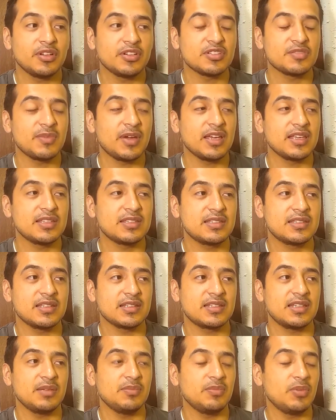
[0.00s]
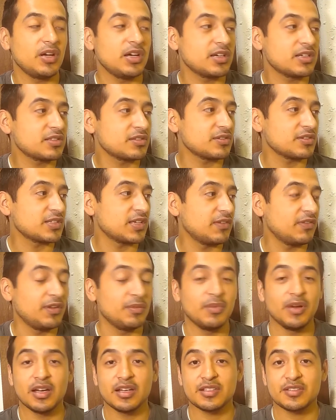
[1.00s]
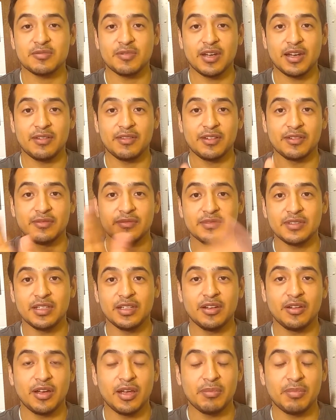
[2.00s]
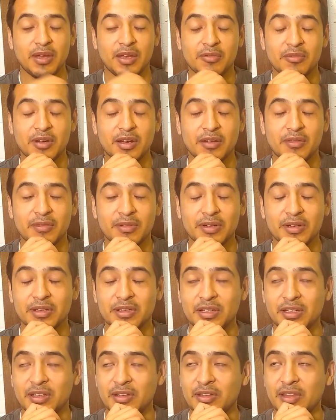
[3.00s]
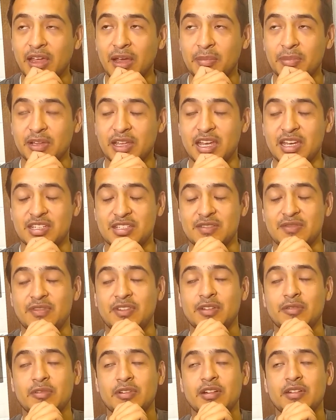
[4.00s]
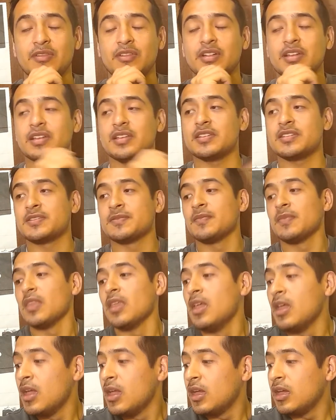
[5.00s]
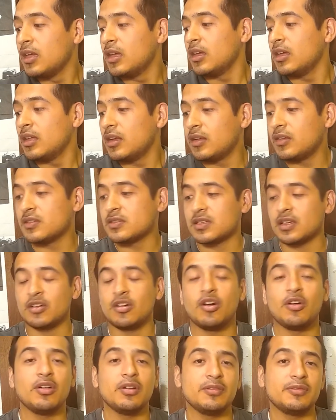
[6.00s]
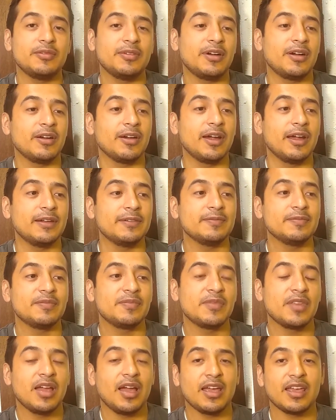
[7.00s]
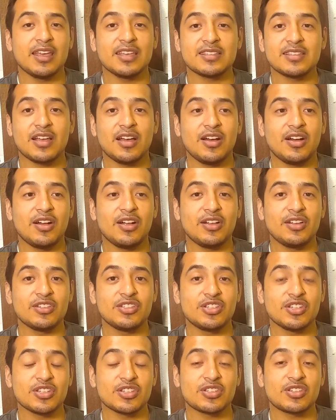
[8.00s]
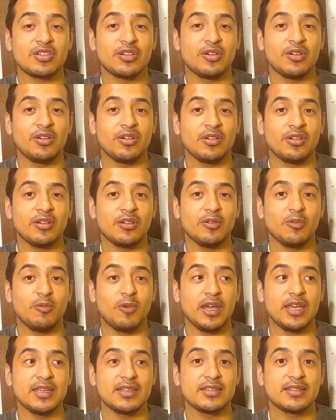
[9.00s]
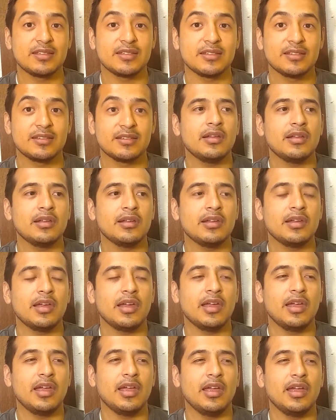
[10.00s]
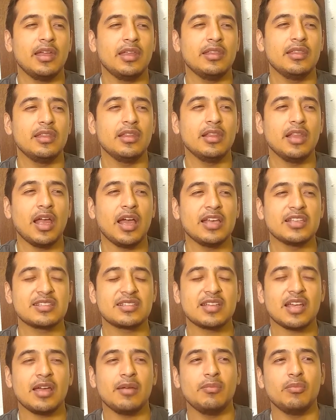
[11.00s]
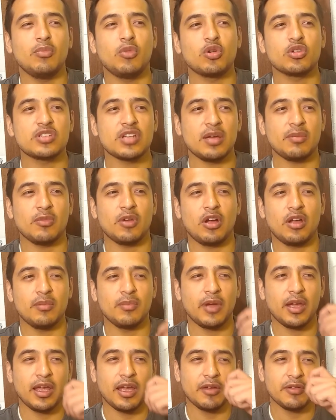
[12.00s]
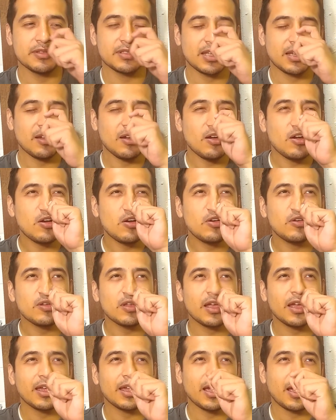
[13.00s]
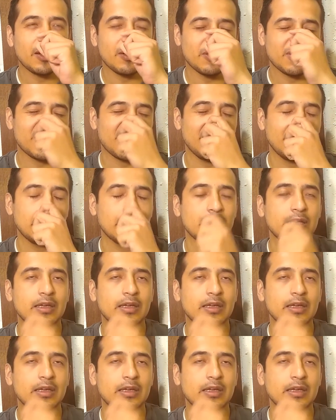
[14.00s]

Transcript: there's my $60 or $70, whatever, you know, I paid whatever, you know, the application fee, whatever it is." And I was like, "All right, I guess I'll just wait." And as more time gone by, I was like, "Oh, like I don't